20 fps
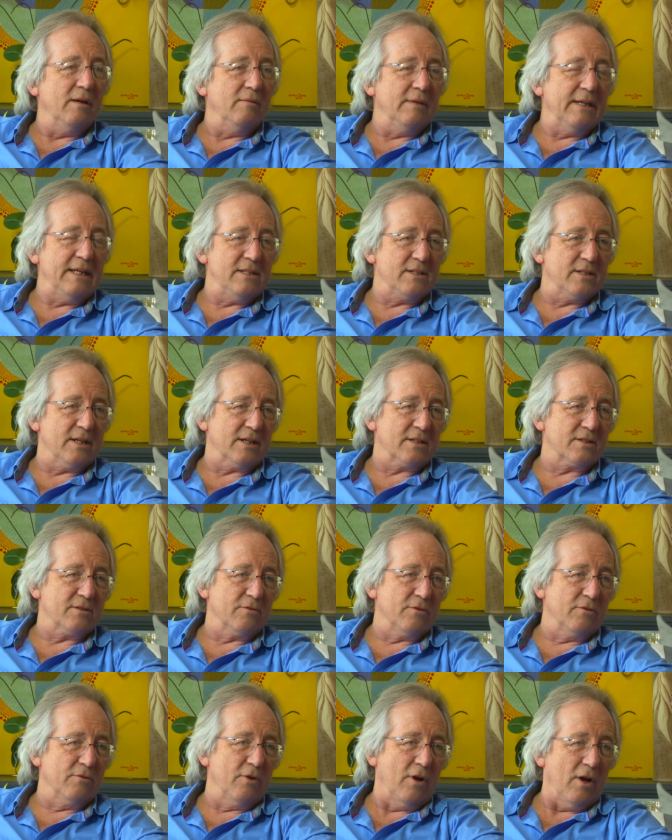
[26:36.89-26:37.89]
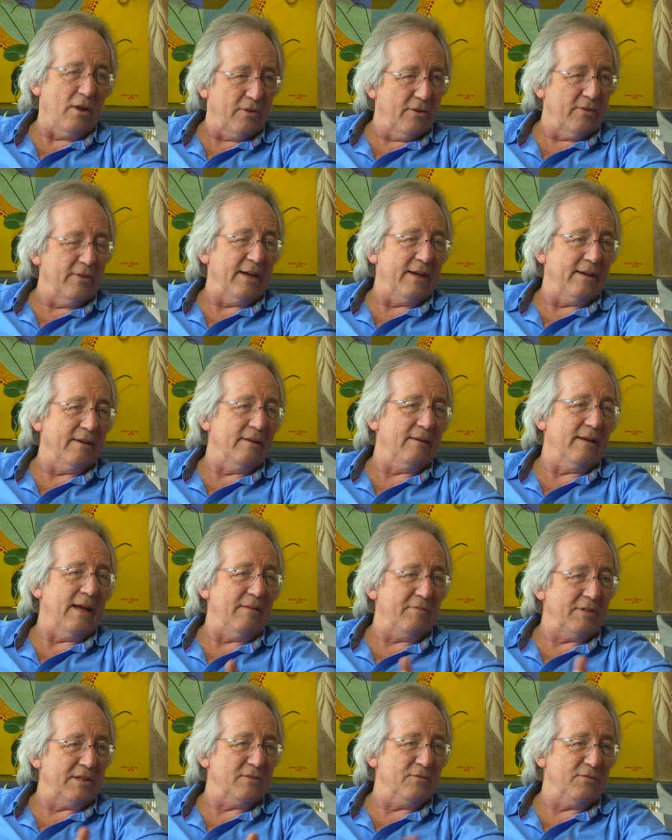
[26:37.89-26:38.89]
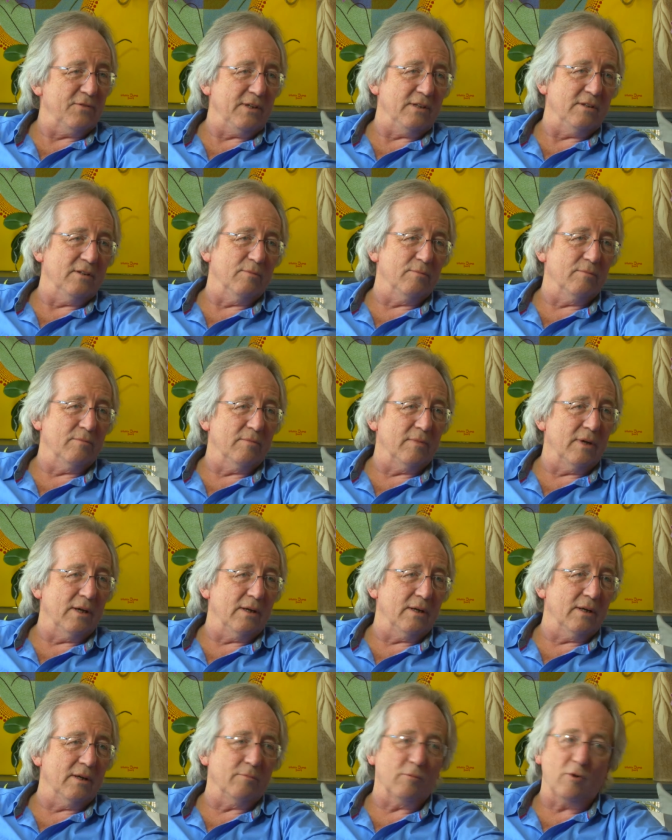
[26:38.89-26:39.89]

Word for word: insects rather than having to feed them